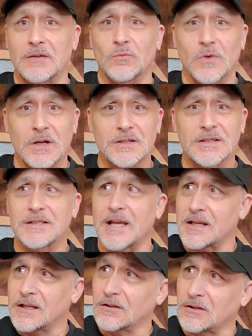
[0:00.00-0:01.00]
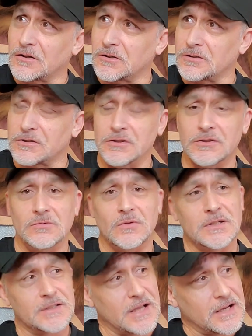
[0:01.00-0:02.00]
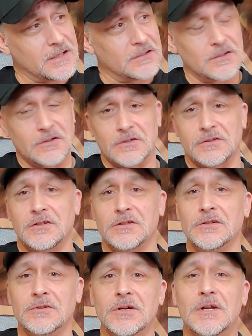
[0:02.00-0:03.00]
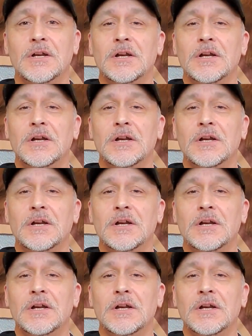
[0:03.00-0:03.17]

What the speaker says: What does that kilohertz do? What does that kilohertz do?